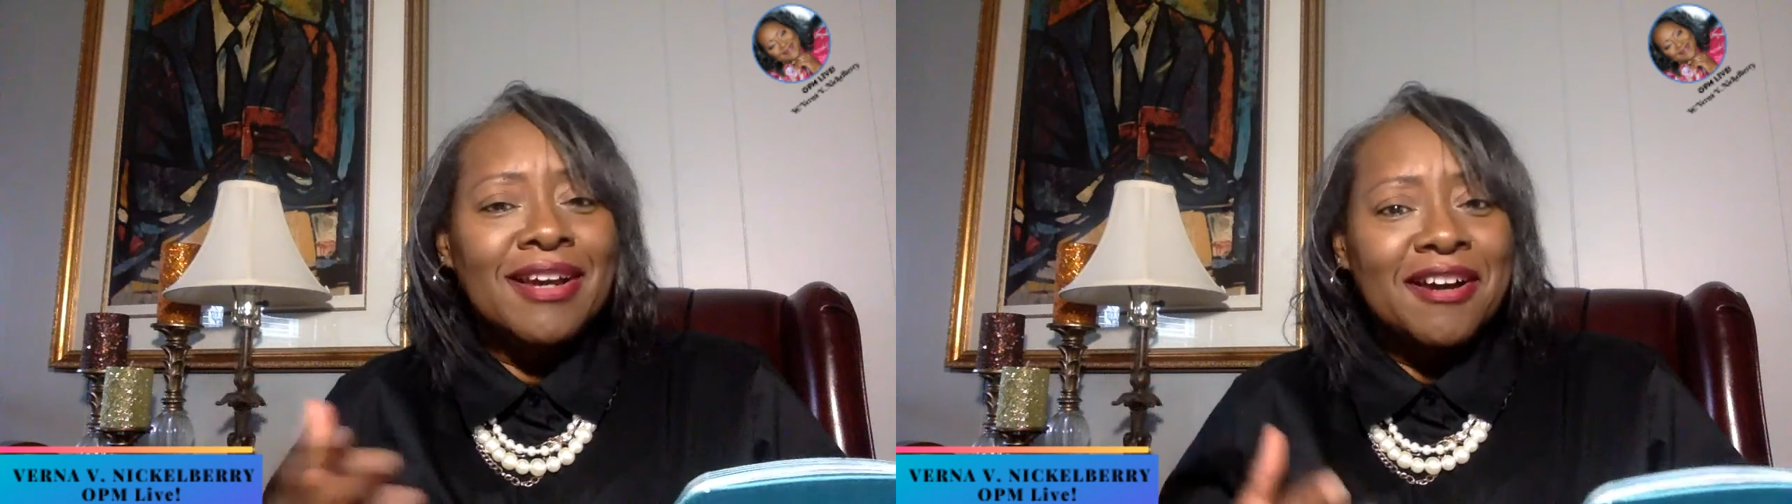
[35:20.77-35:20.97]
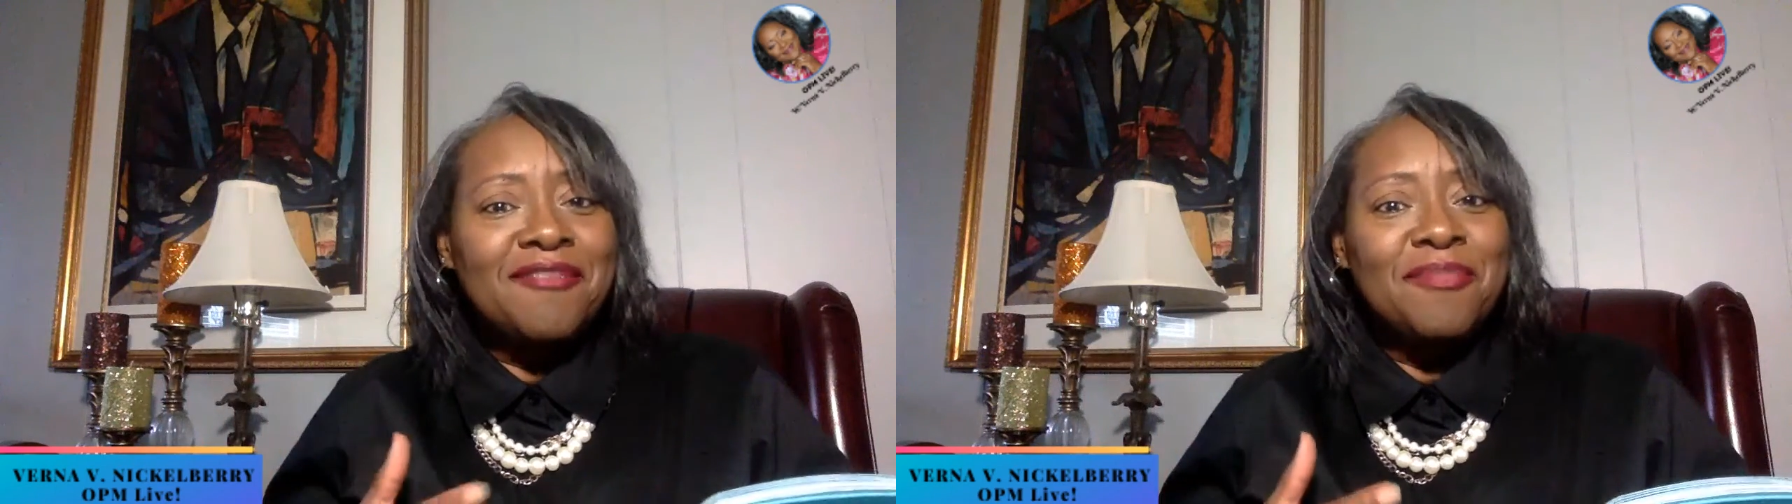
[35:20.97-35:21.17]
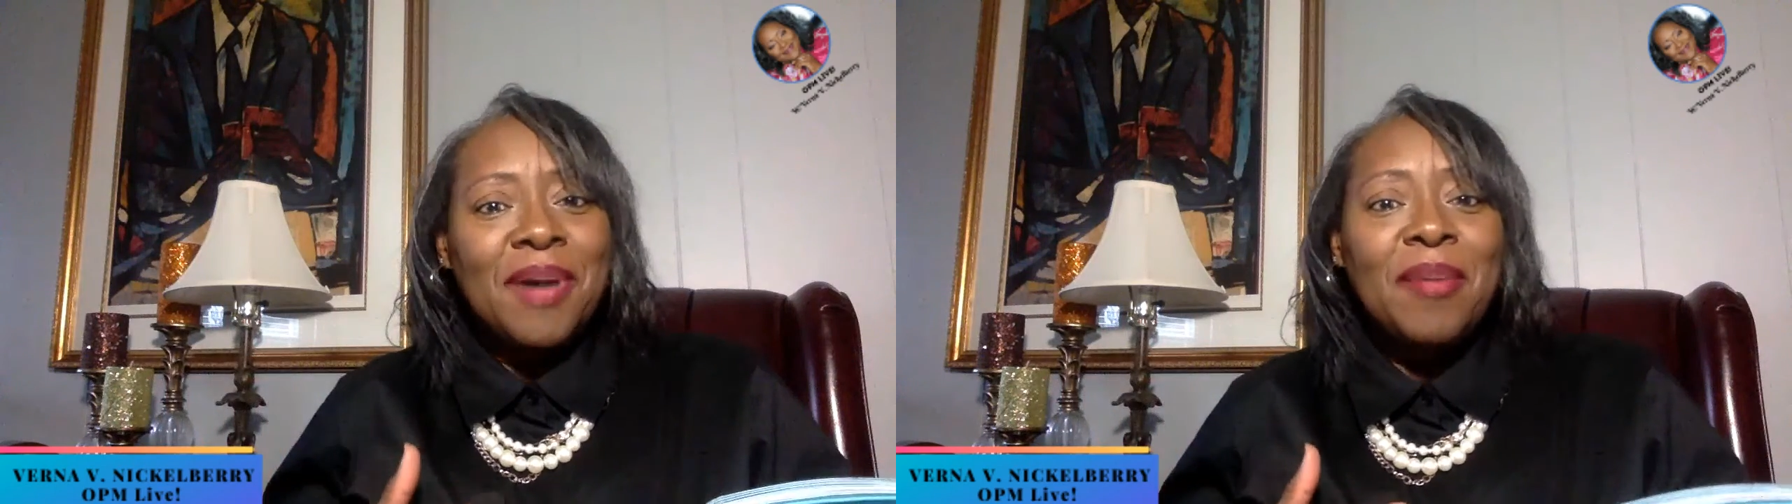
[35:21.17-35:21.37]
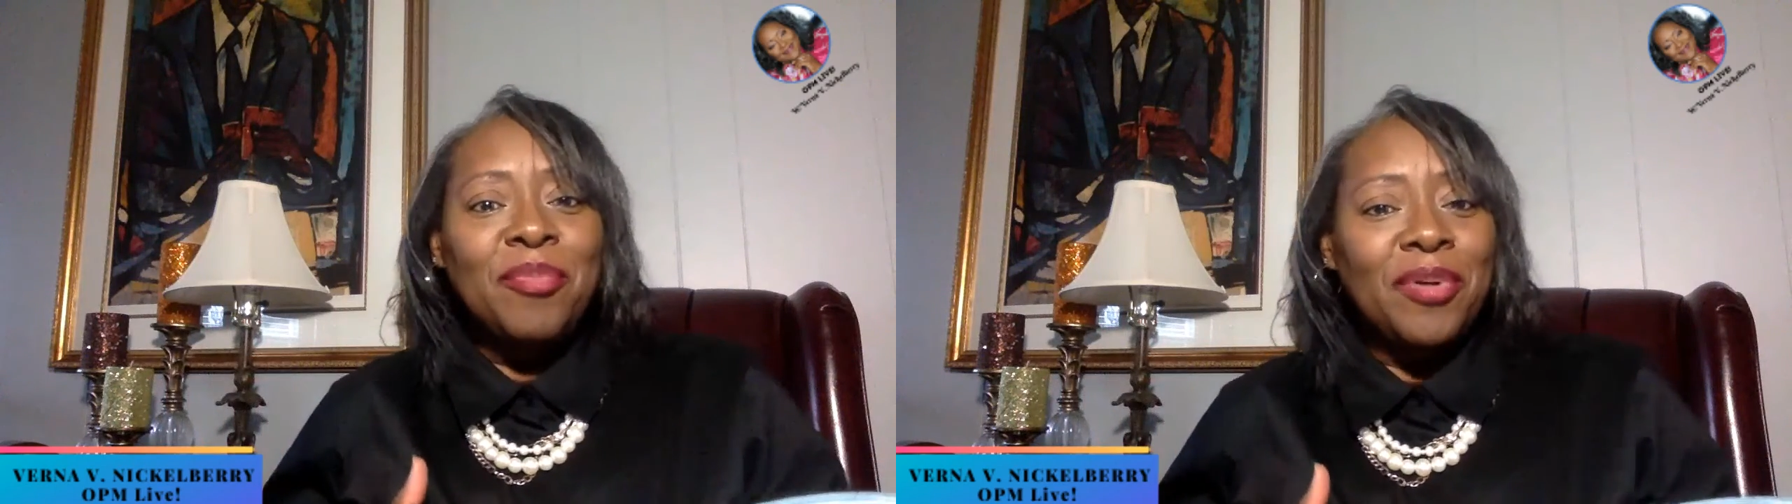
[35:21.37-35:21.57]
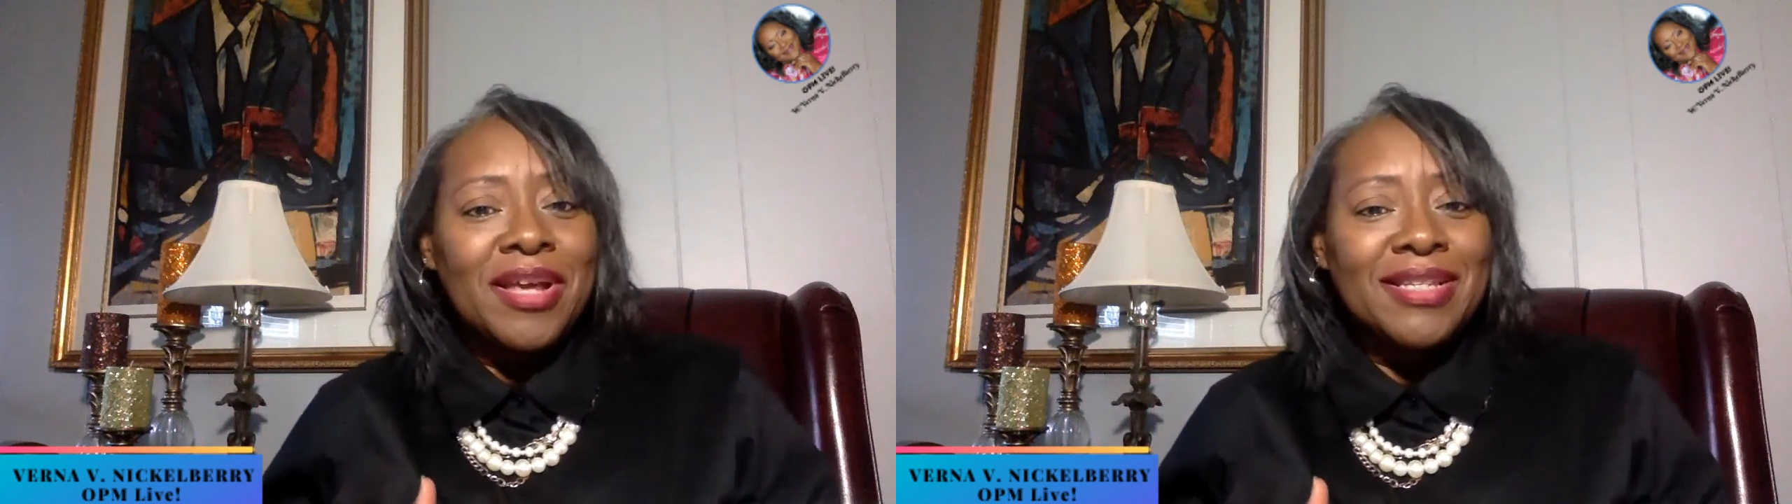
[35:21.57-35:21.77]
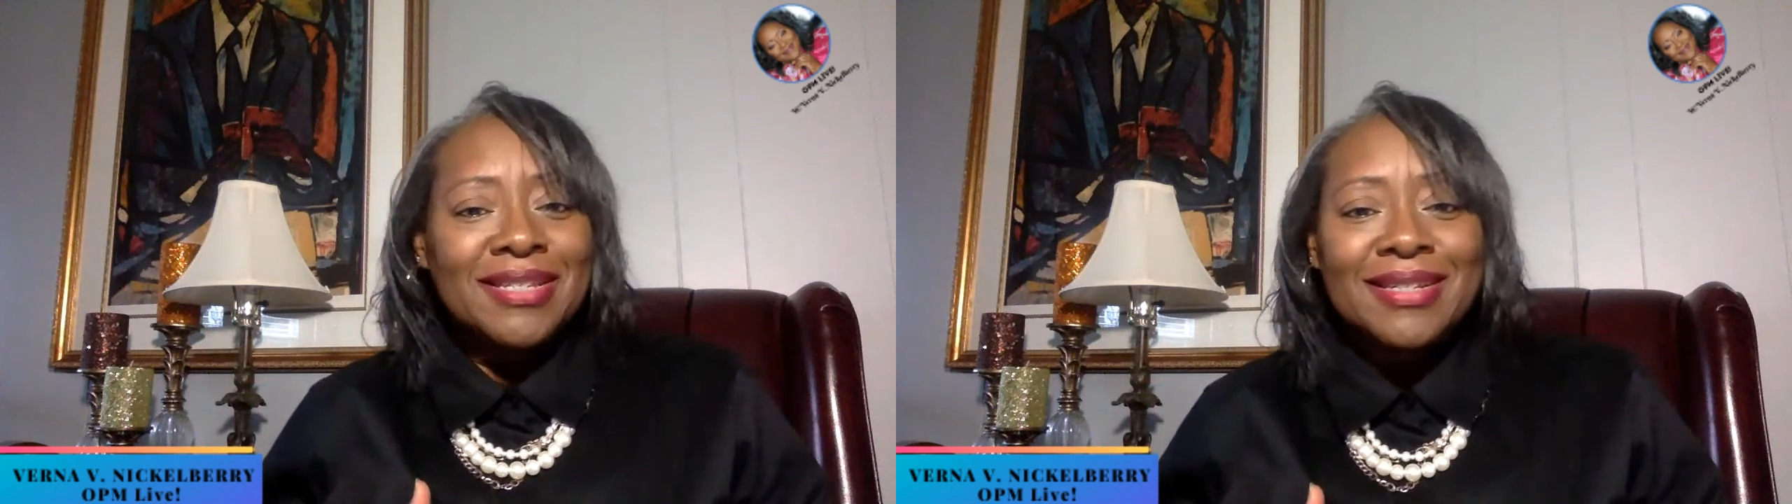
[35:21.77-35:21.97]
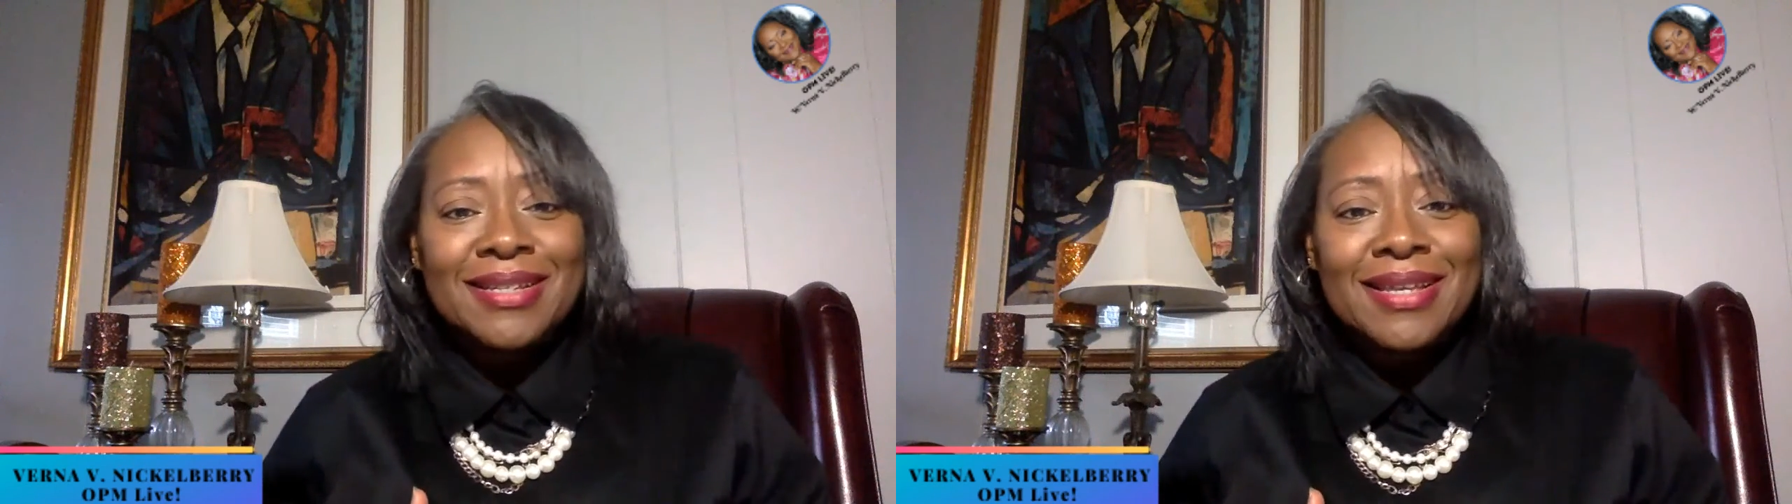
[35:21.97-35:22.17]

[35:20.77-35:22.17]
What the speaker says: of my presence.